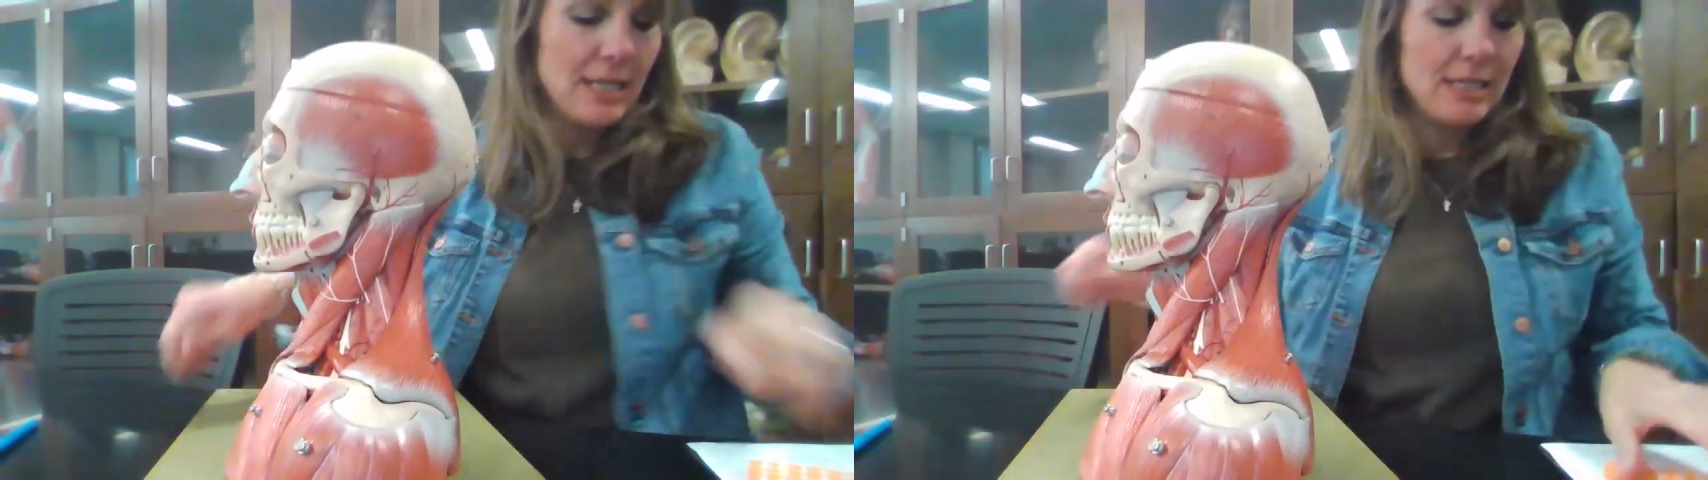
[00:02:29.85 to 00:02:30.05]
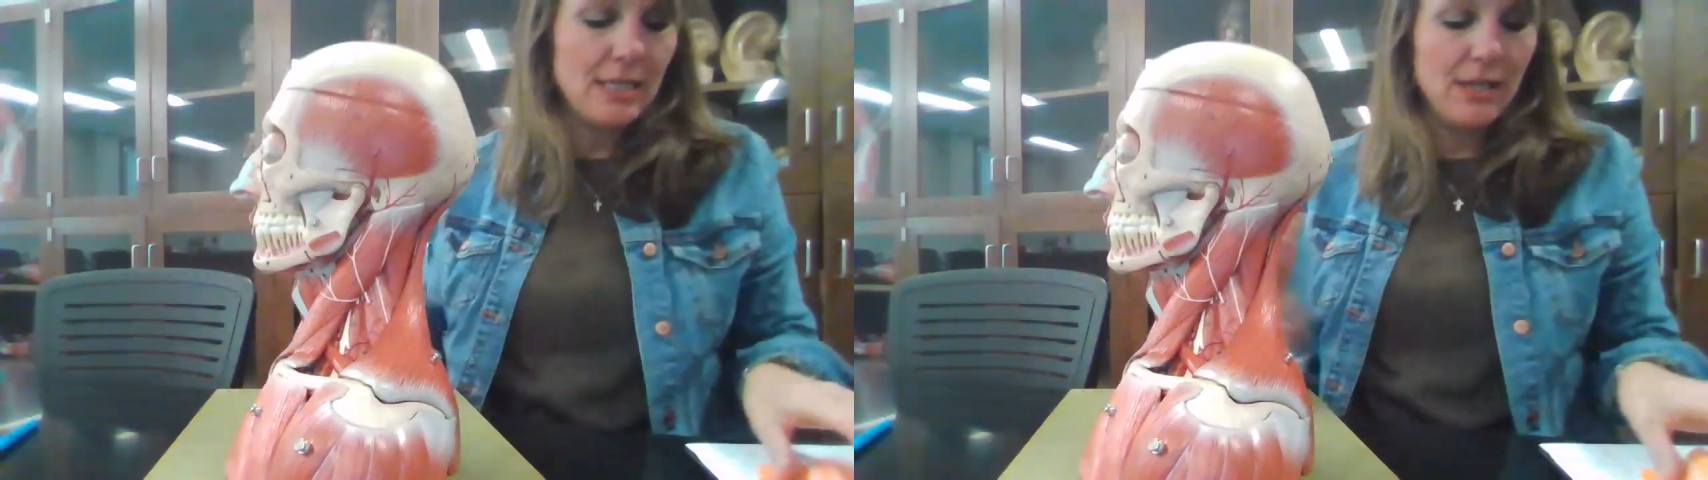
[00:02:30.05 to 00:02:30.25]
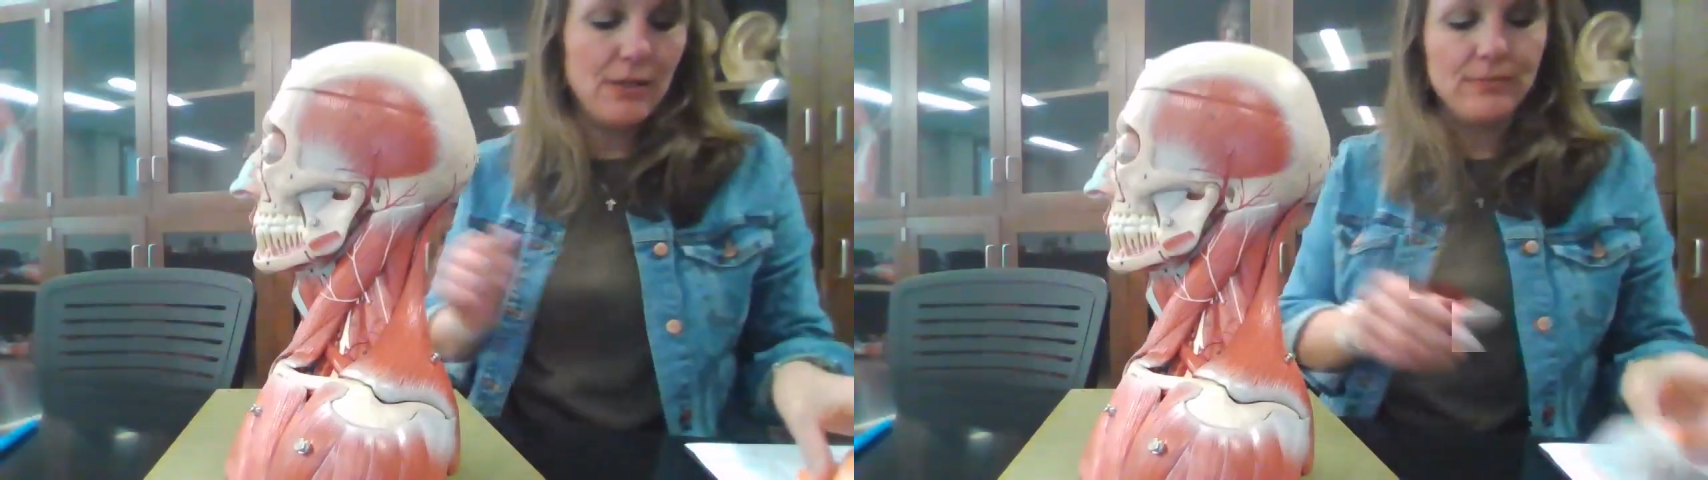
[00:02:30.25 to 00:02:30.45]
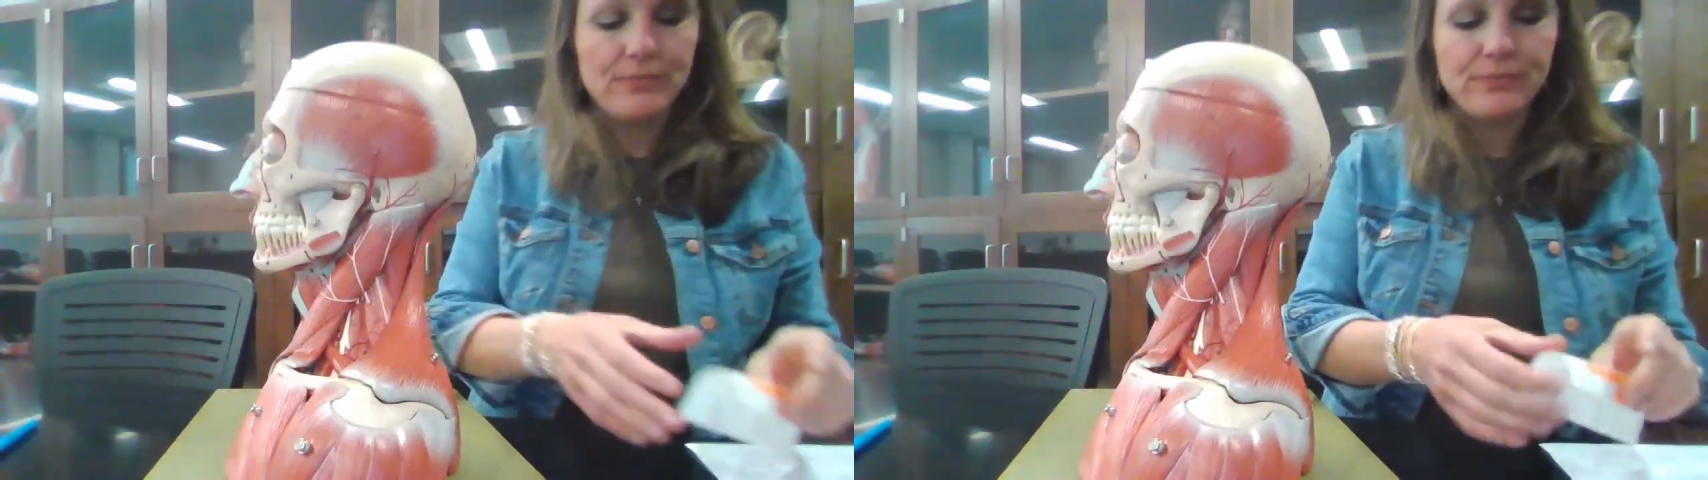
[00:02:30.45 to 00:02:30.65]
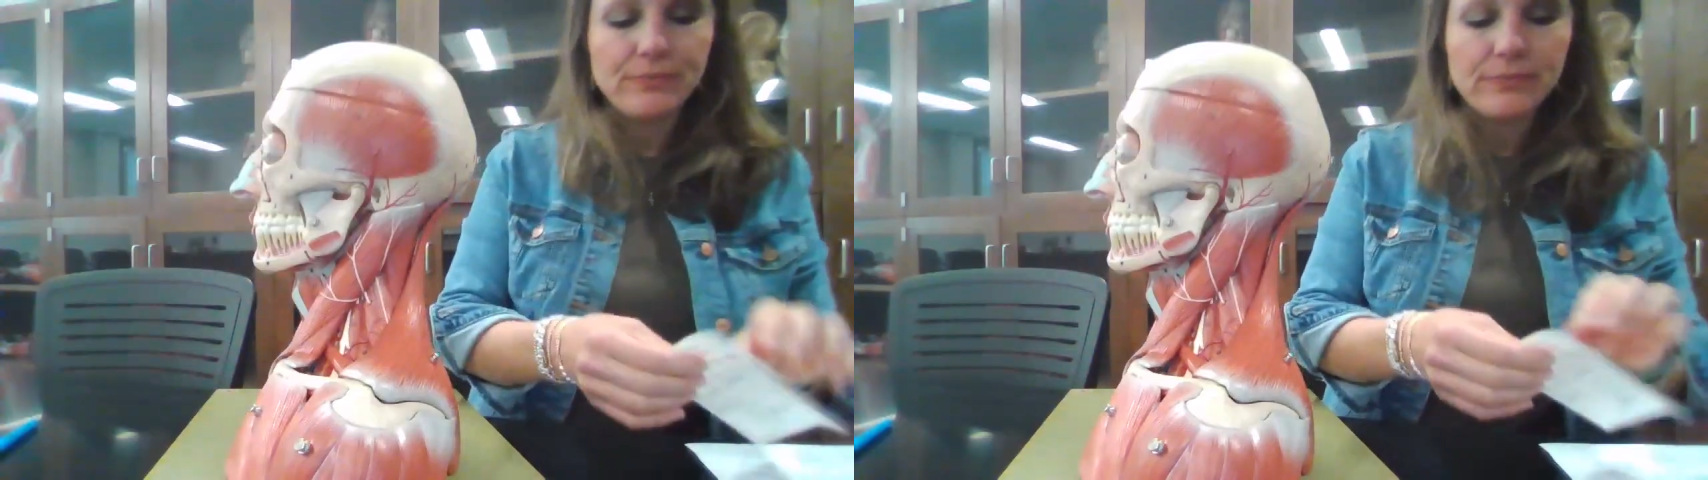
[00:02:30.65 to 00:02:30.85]
So
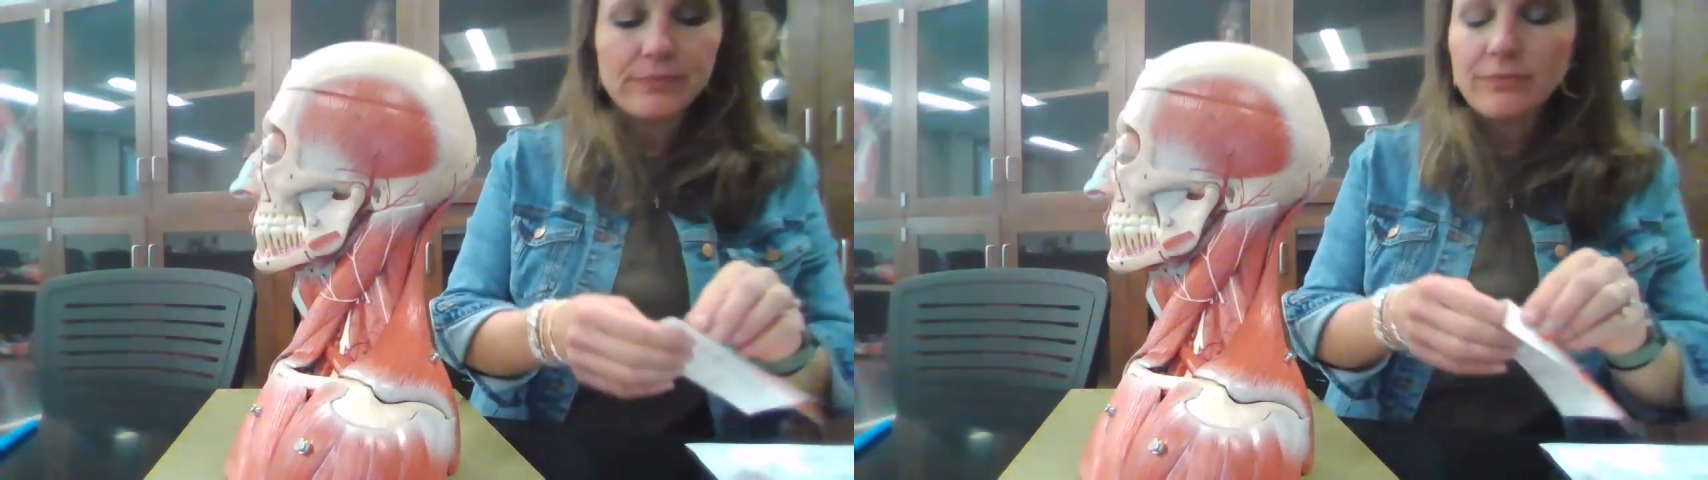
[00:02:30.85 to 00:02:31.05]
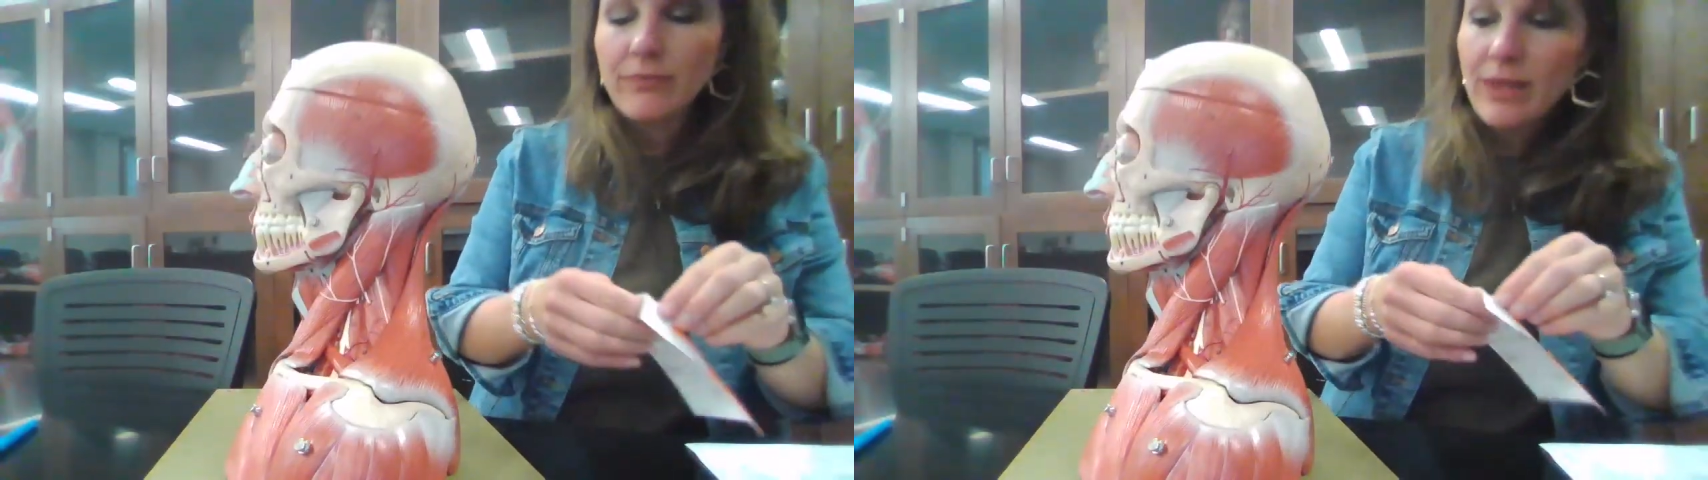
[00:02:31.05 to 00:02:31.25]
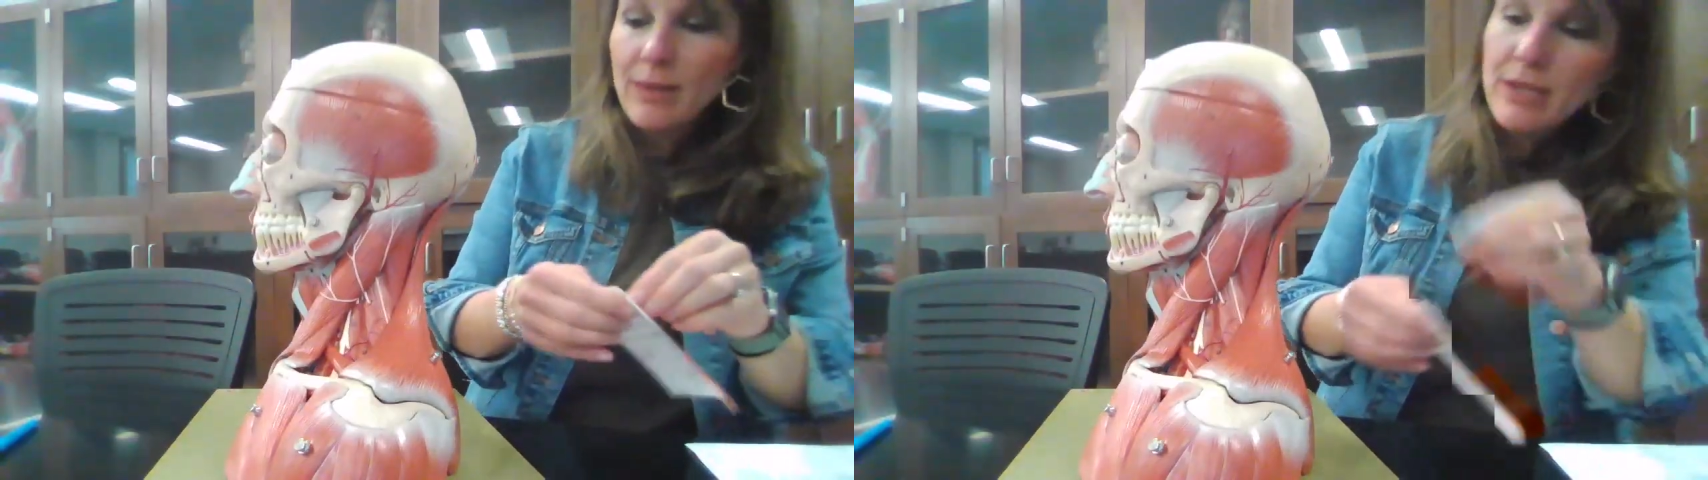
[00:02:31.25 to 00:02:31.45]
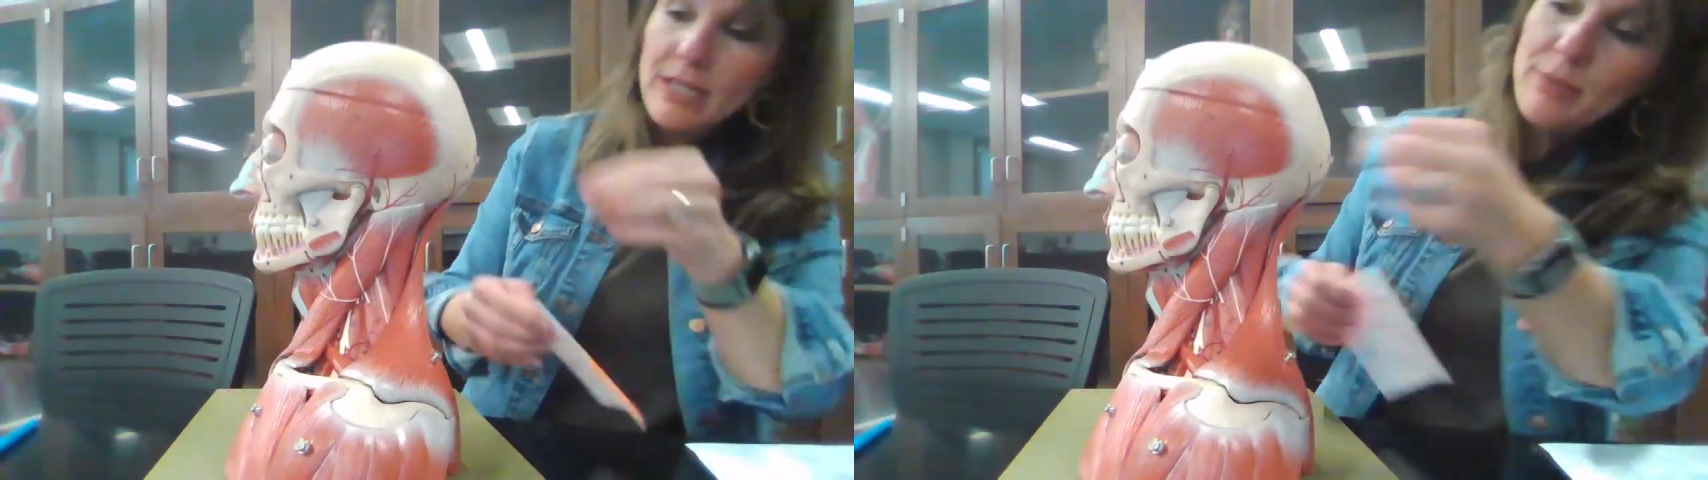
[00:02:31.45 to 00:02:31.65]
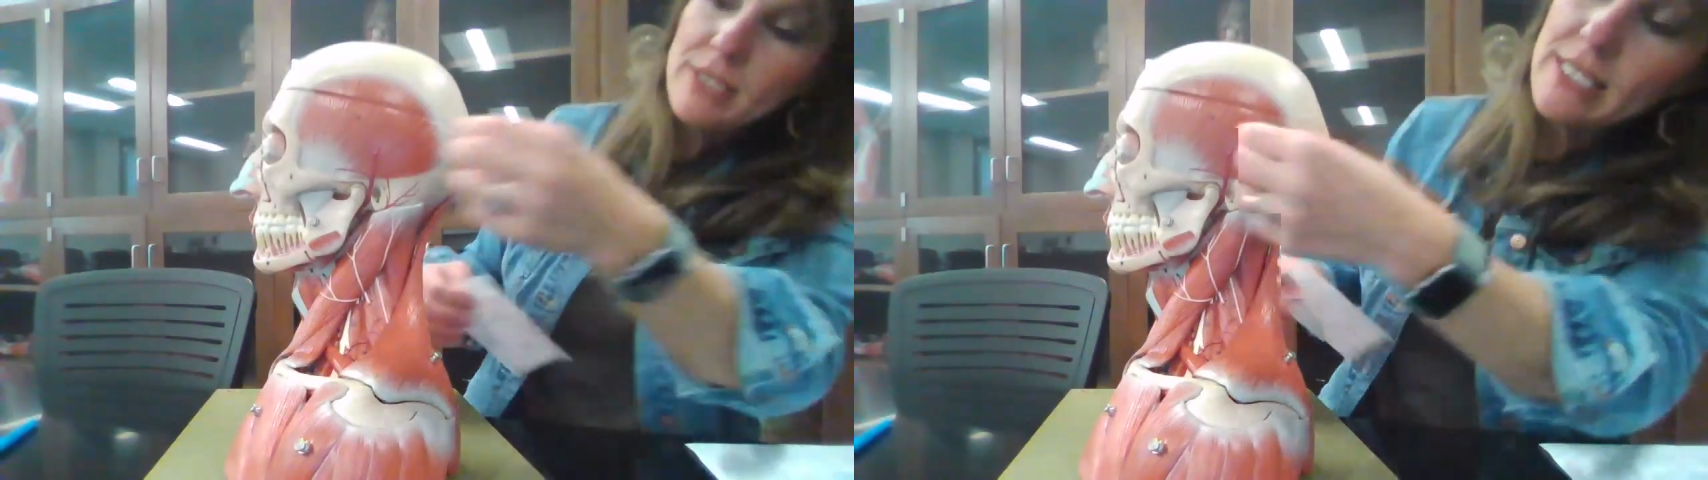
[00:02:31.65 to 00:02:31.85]
I'm not
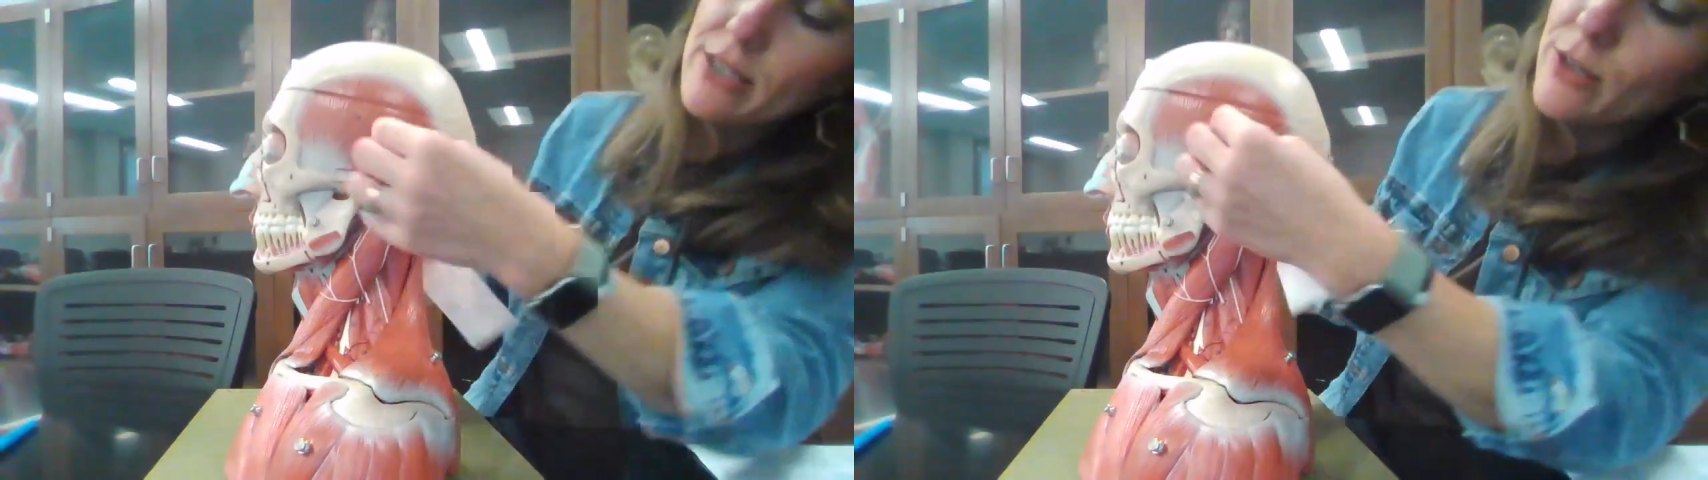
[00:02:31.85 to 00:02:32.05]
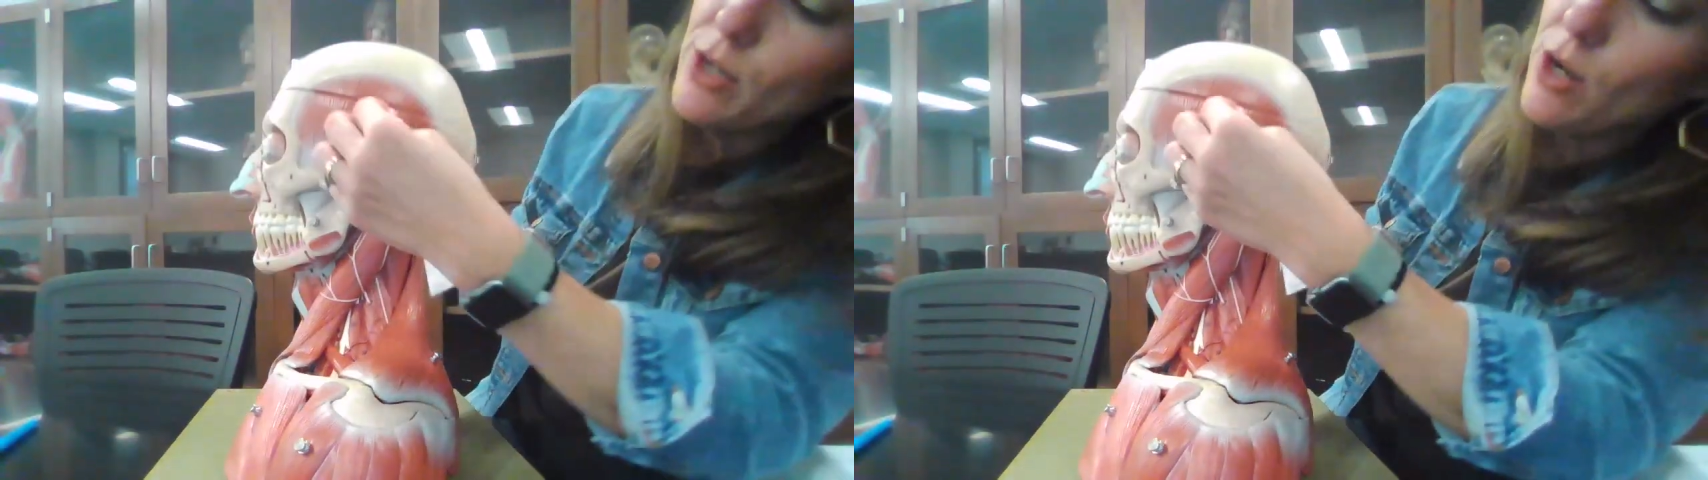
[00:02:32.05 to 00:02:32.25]
going to put a sticker on